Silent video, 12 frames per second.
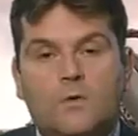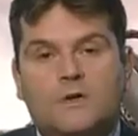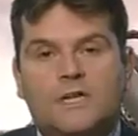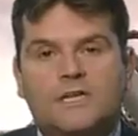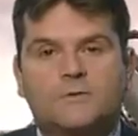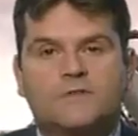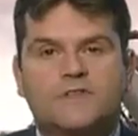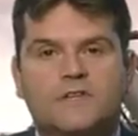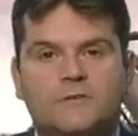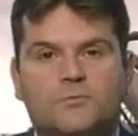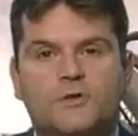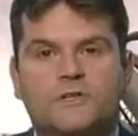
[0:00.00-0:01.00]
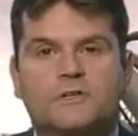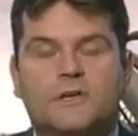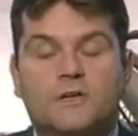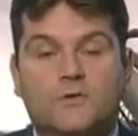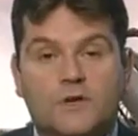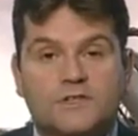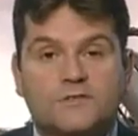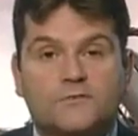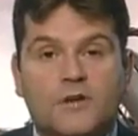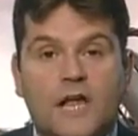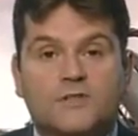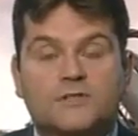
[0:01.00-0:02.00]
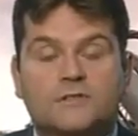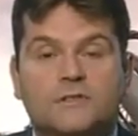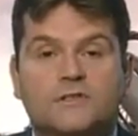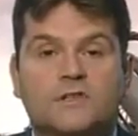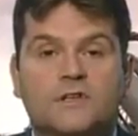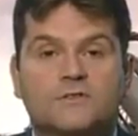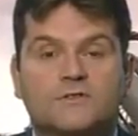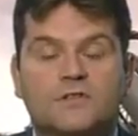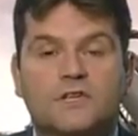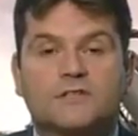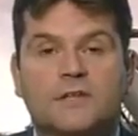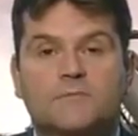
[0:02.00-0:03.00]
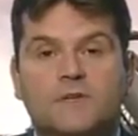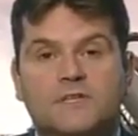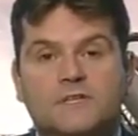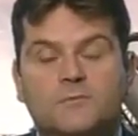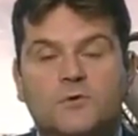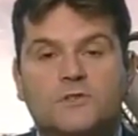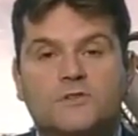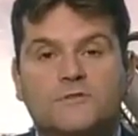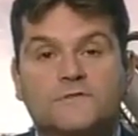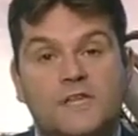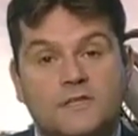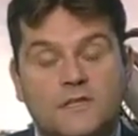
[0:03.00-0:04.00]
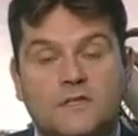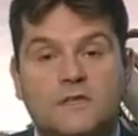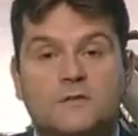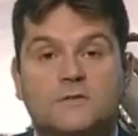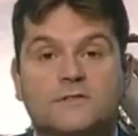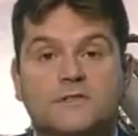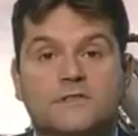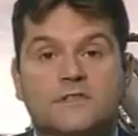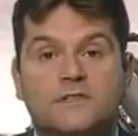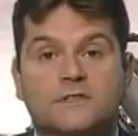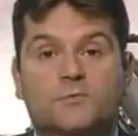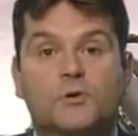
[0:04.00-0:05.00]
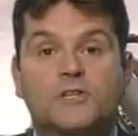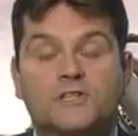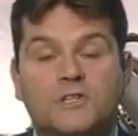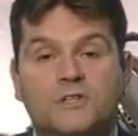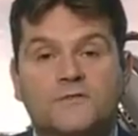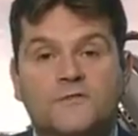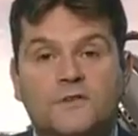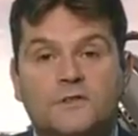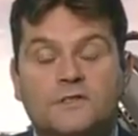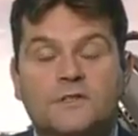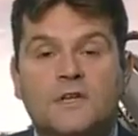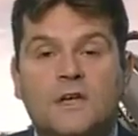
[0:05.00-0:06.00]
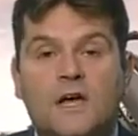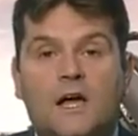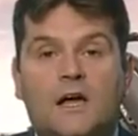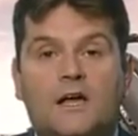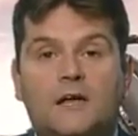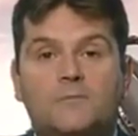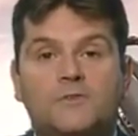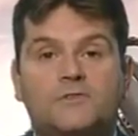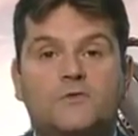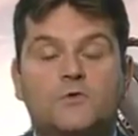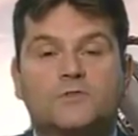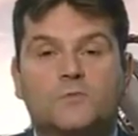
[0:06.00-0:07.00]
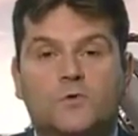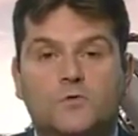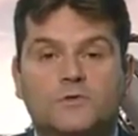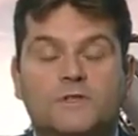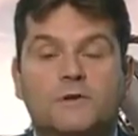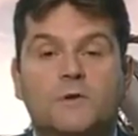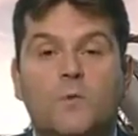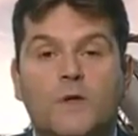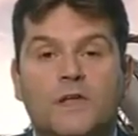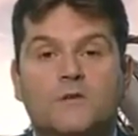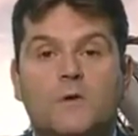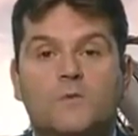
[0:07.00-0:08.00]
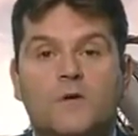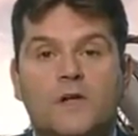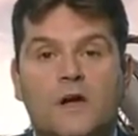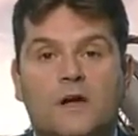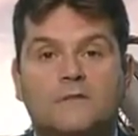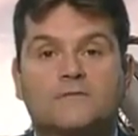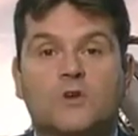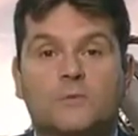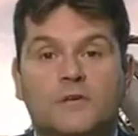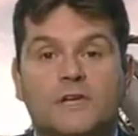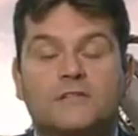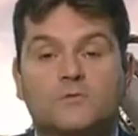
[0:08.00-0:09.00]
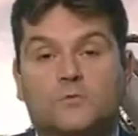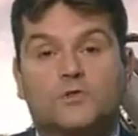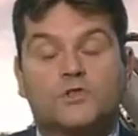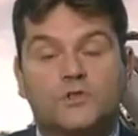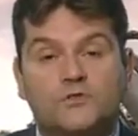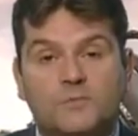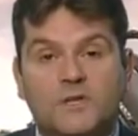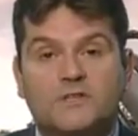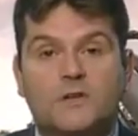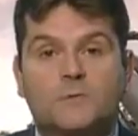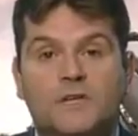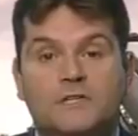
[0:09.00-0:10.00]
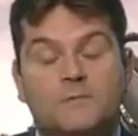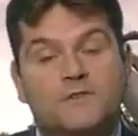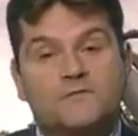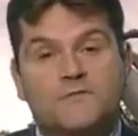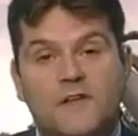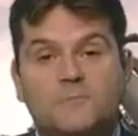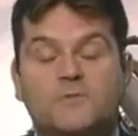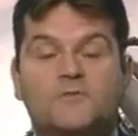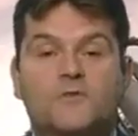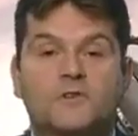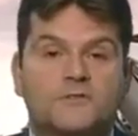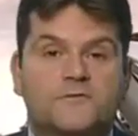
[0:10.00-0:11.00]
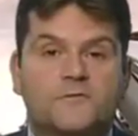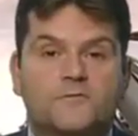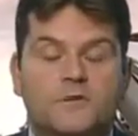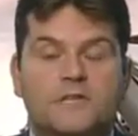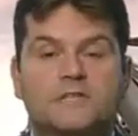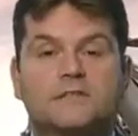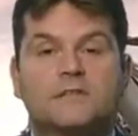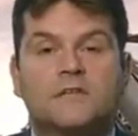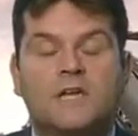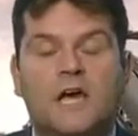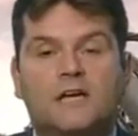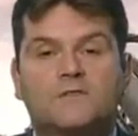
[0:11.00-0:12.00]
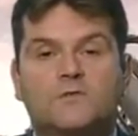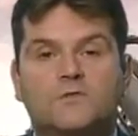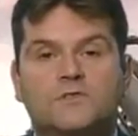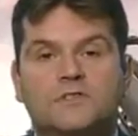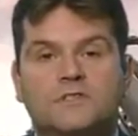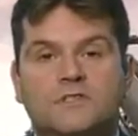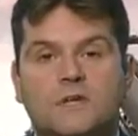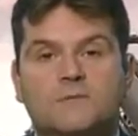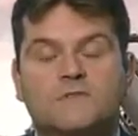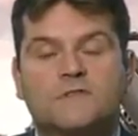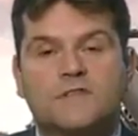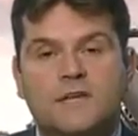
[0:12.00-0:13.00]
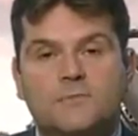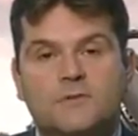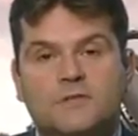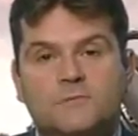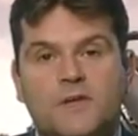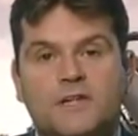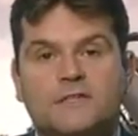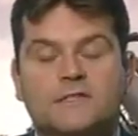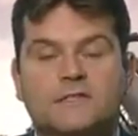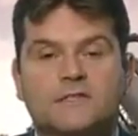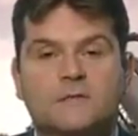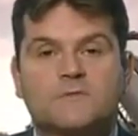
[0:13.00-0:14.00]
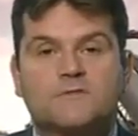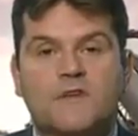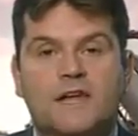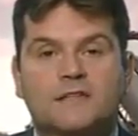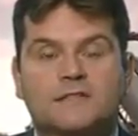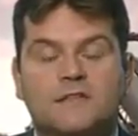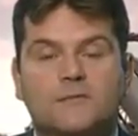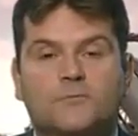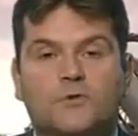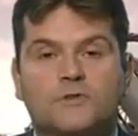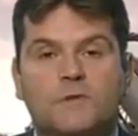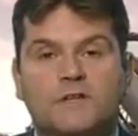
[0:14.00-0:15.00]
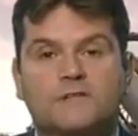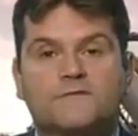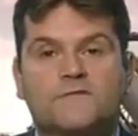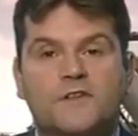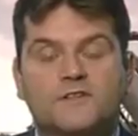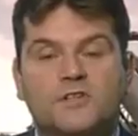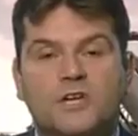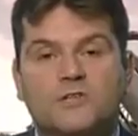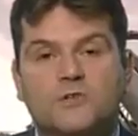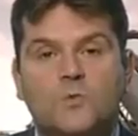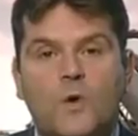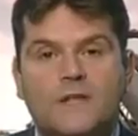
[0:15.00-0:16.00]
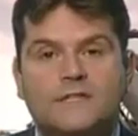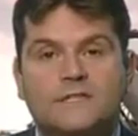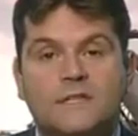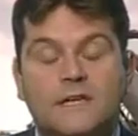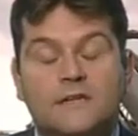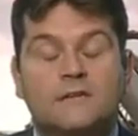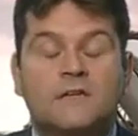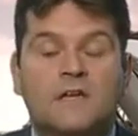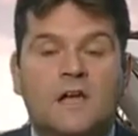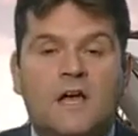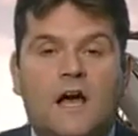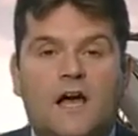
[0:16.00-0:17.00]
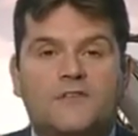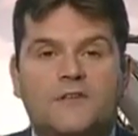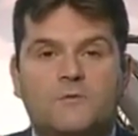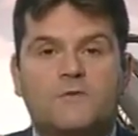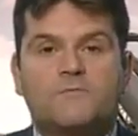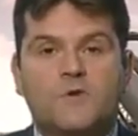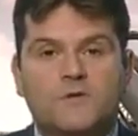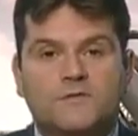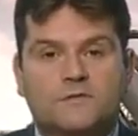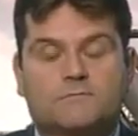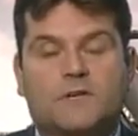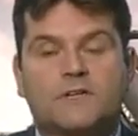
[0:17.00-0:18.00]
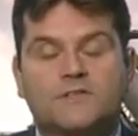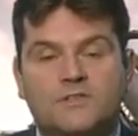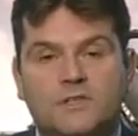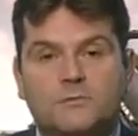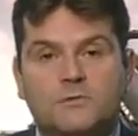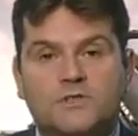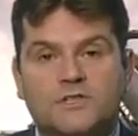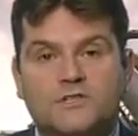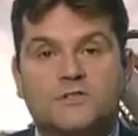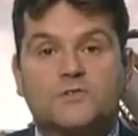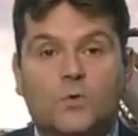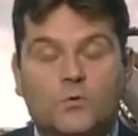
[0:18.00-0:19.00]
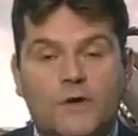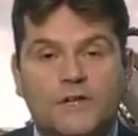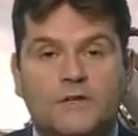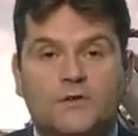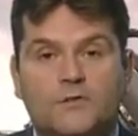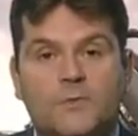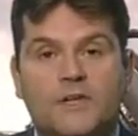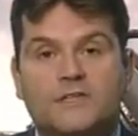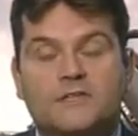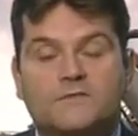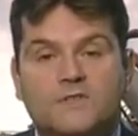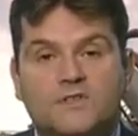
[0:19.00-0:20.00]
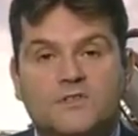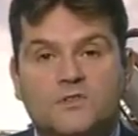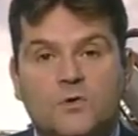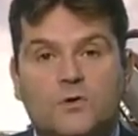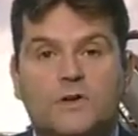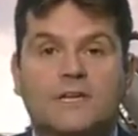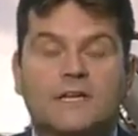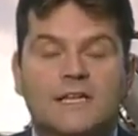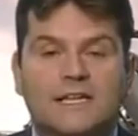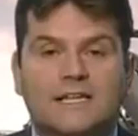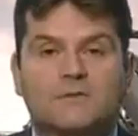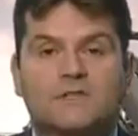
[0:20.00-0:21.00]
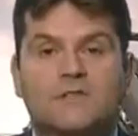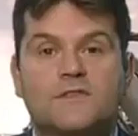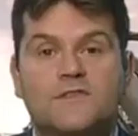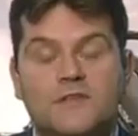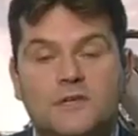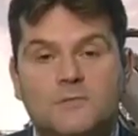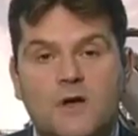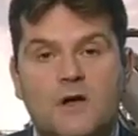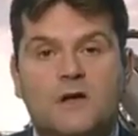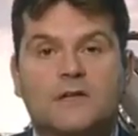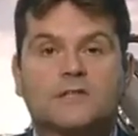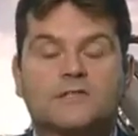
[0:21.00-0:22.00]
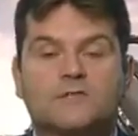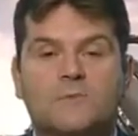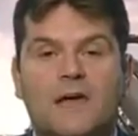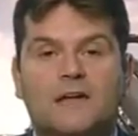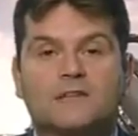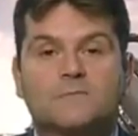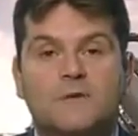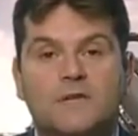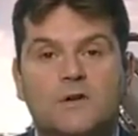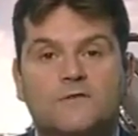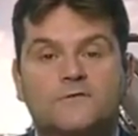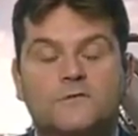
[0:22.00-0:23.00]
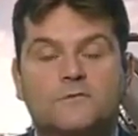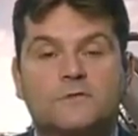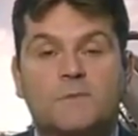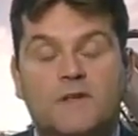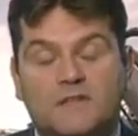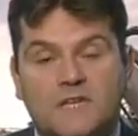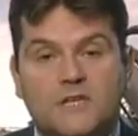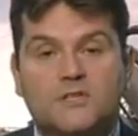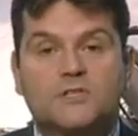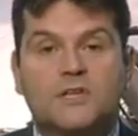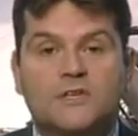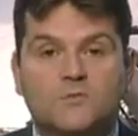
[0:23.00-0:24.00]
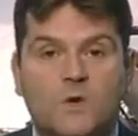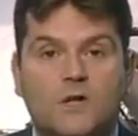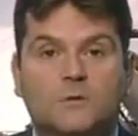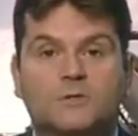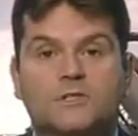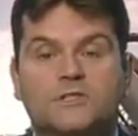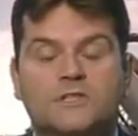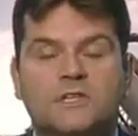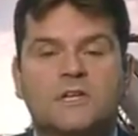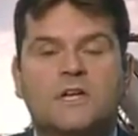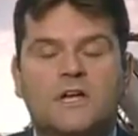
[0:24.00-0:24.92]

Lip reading: Well, clearly we've seen a pretty aggressive reaction. As you say, 10 basis points off 10-year yields is pretty significant. But of course, we're also in a week when we are dominated, or should have been dominated, by the Fed, but for a different reason. And of course, in terms of the tapering debate, in terms of that prospective Fed change on Wednesday. I think we've moved a considerable distance already on the basis of this story. Clearly, it was in thinner markets. Japan has been off for Respect the Aged Day as well, which has